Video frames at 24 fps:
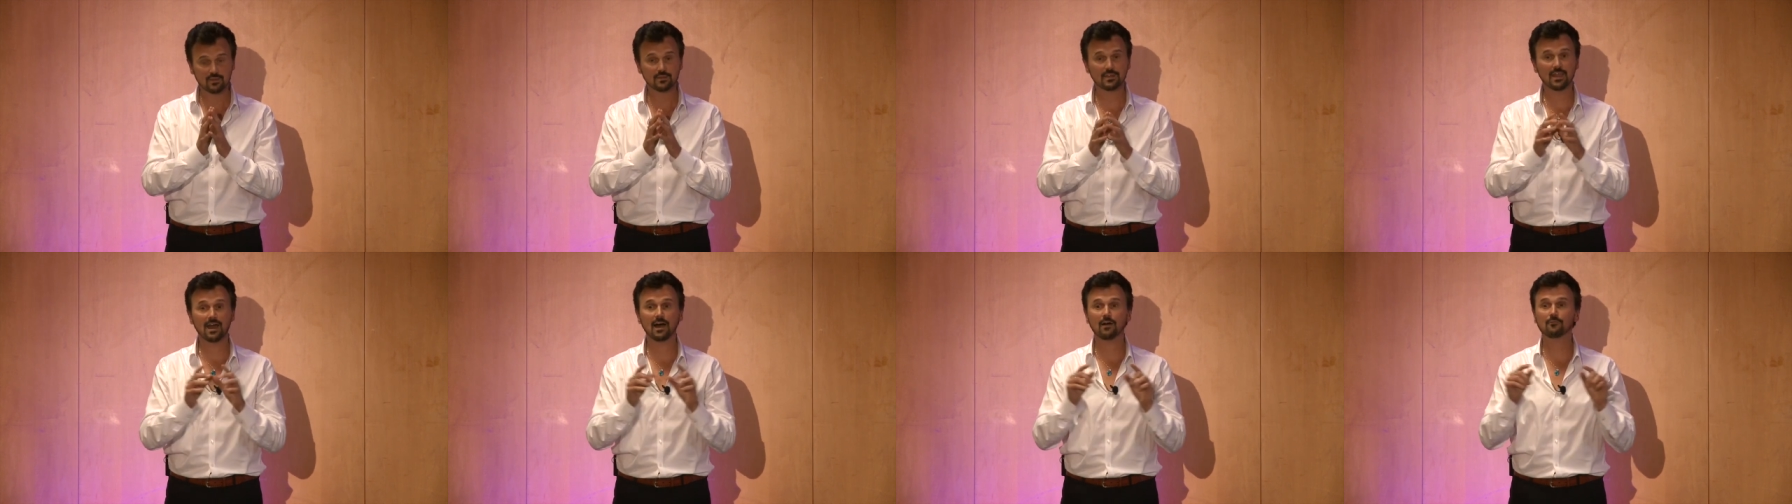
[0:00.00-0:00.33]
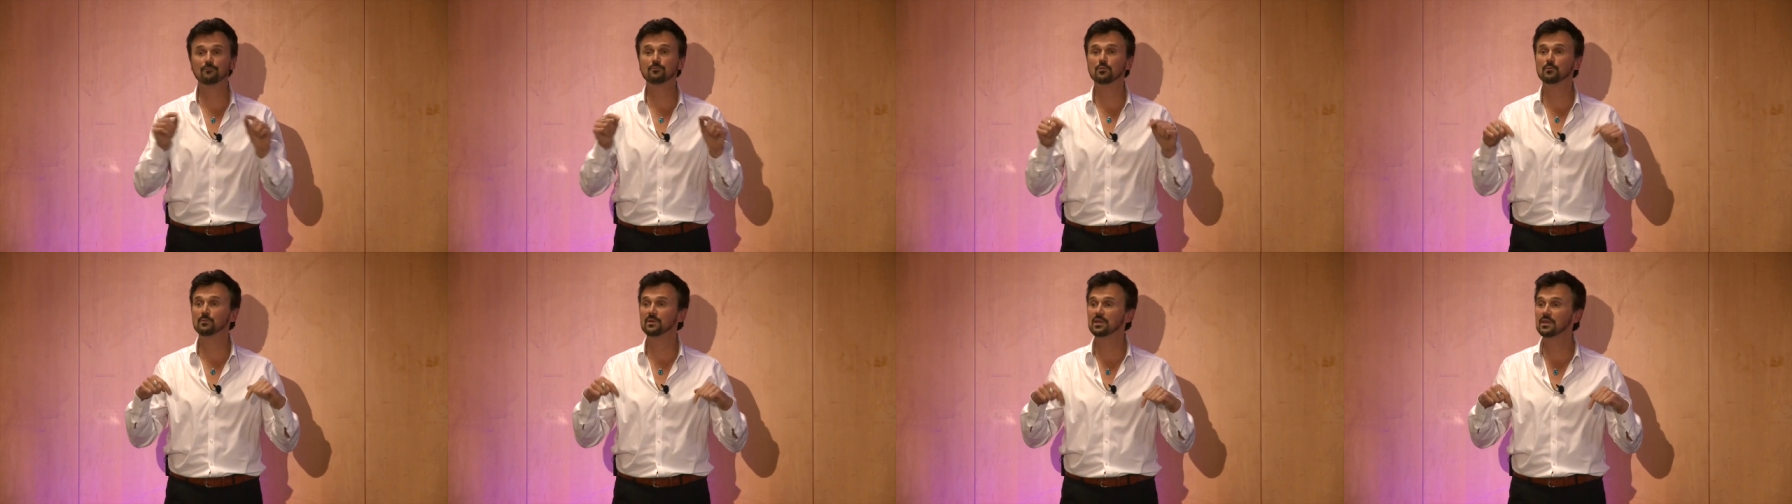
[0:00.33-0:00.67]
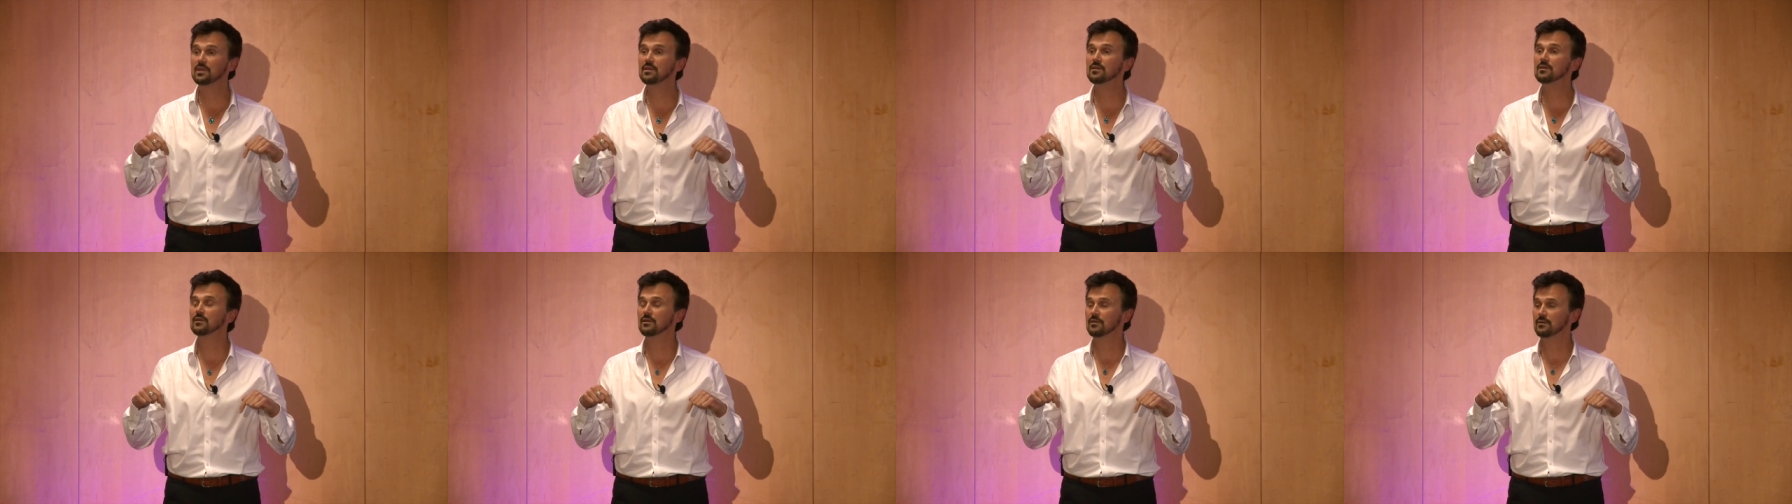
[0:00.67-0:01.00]
Now, from
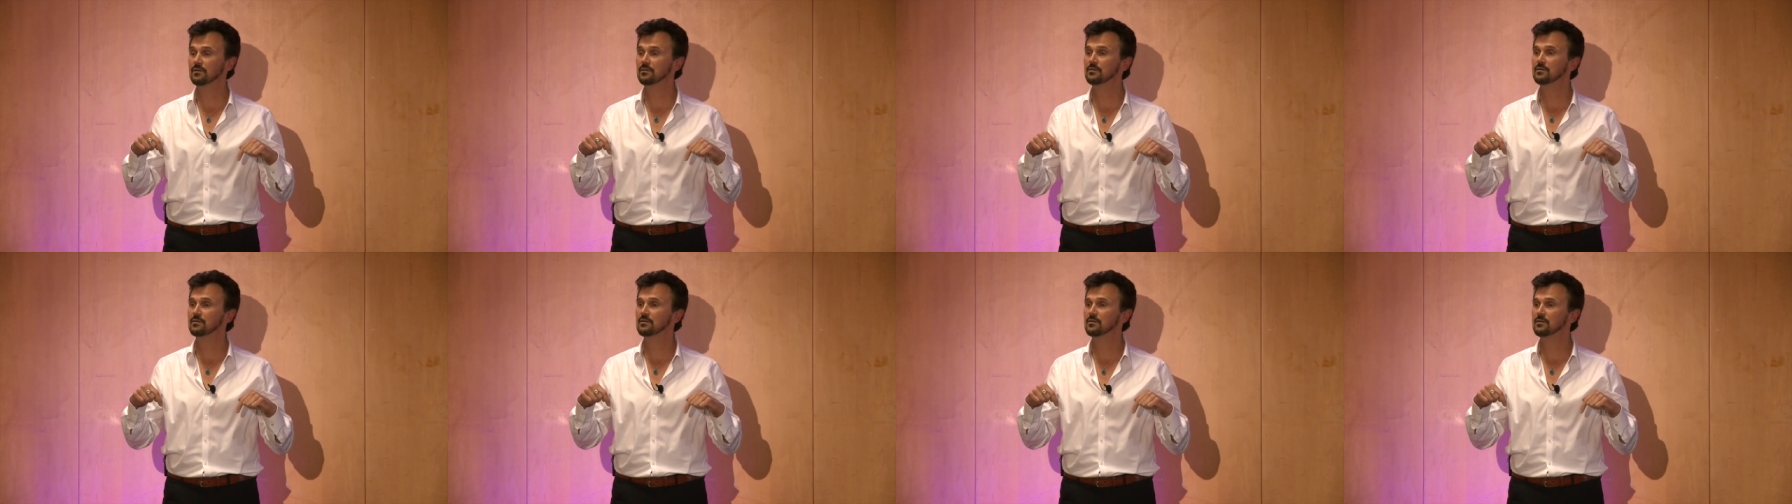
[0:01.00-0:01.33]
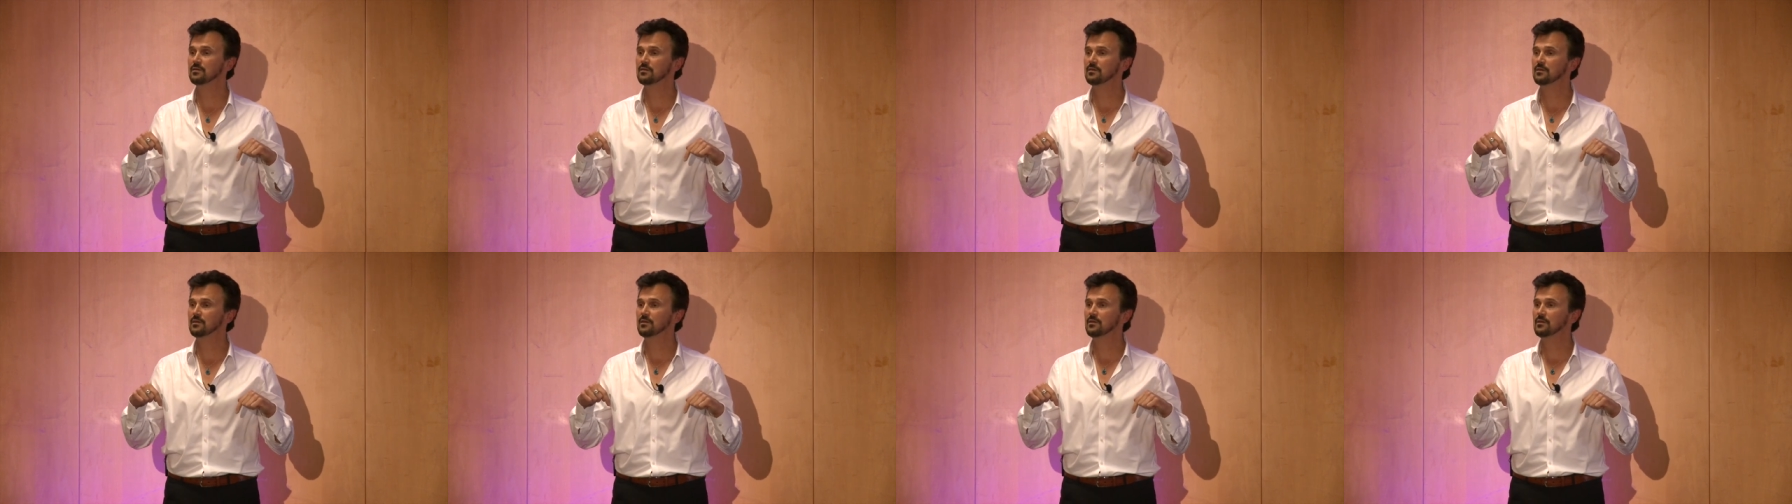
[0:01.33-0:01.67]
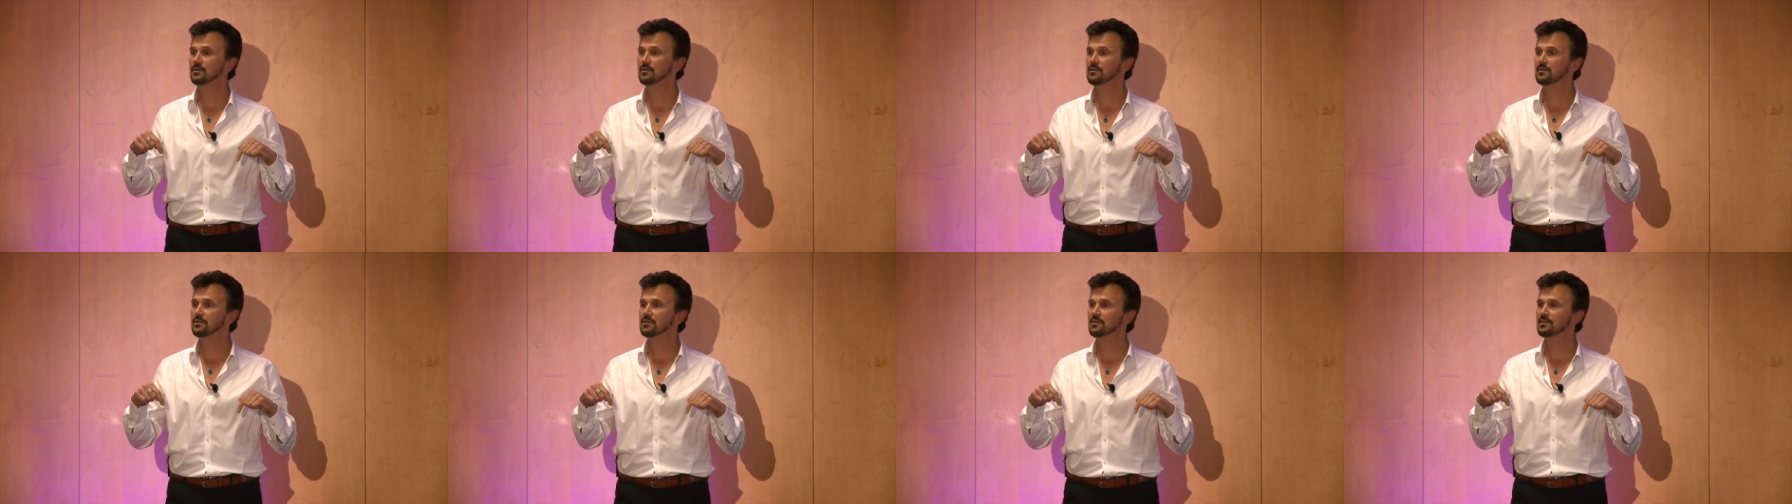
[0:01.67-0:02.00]
here,
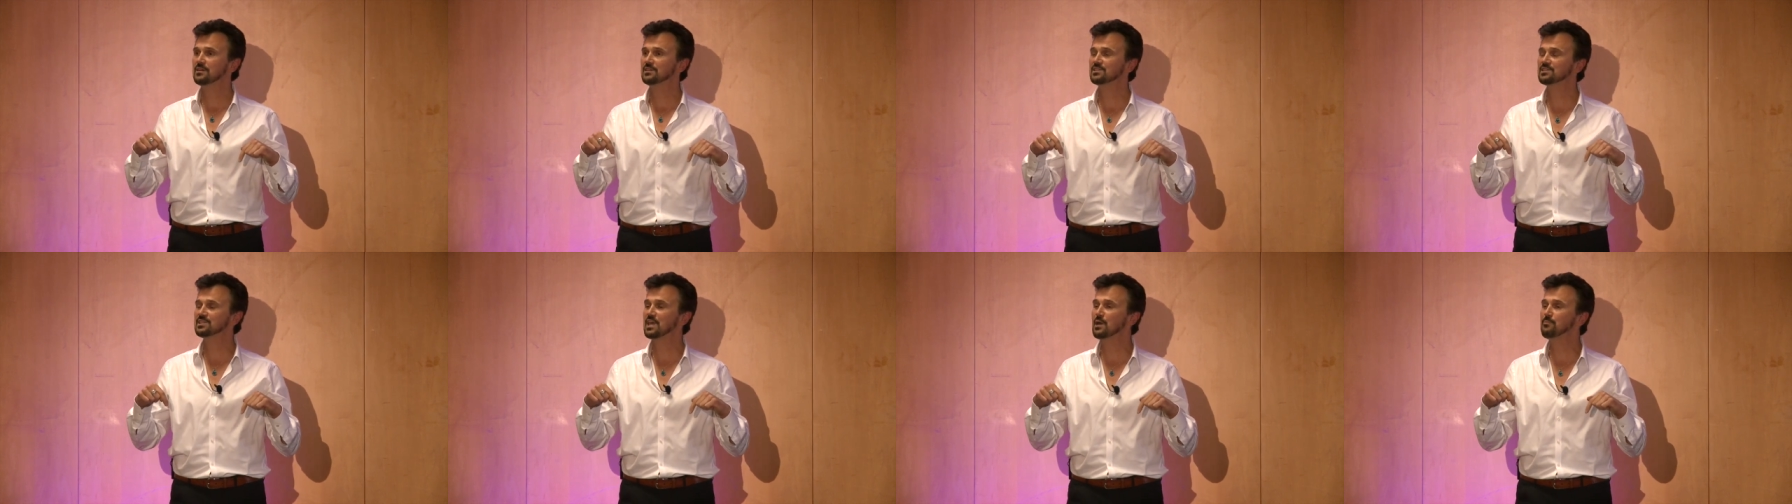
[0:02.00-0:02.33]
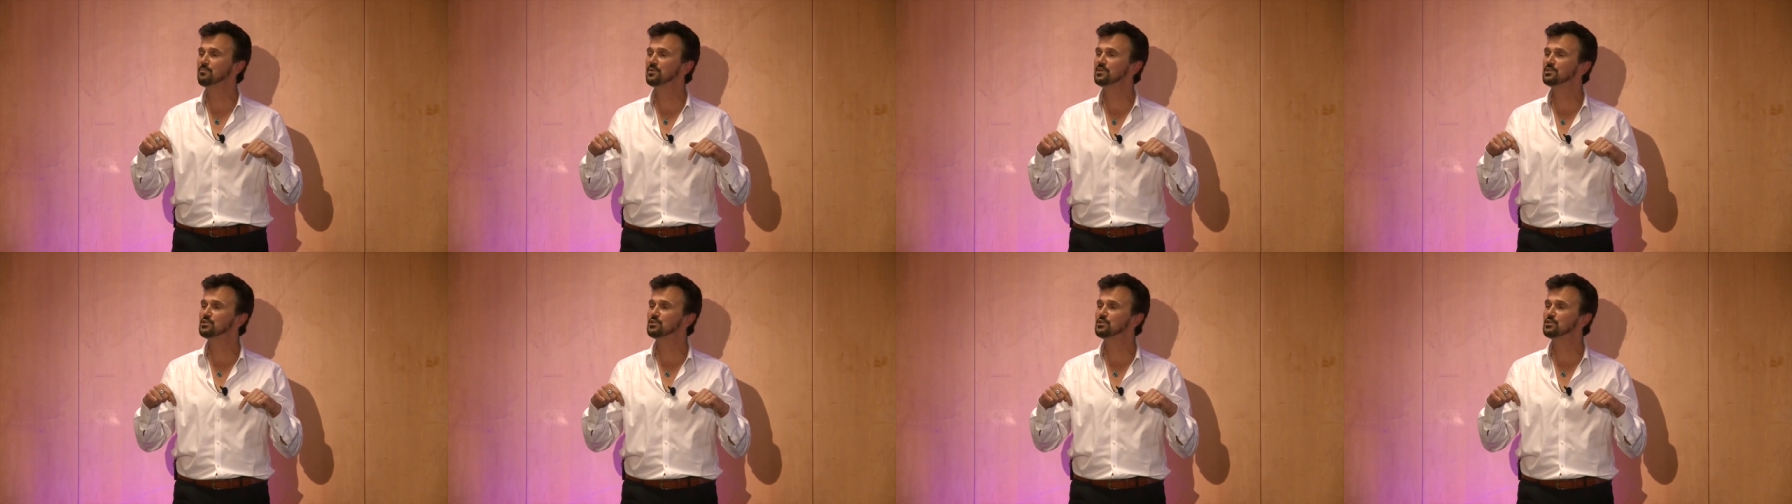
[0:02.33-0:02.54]
step